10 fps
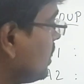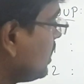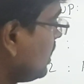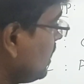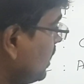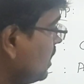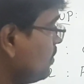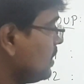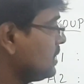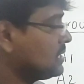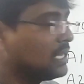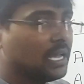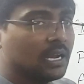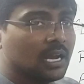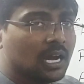three elements
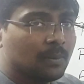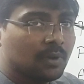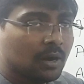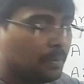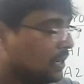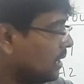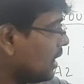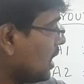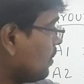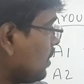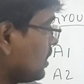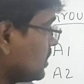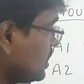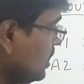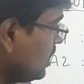A comma B comma
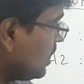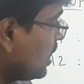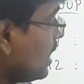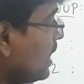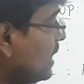C.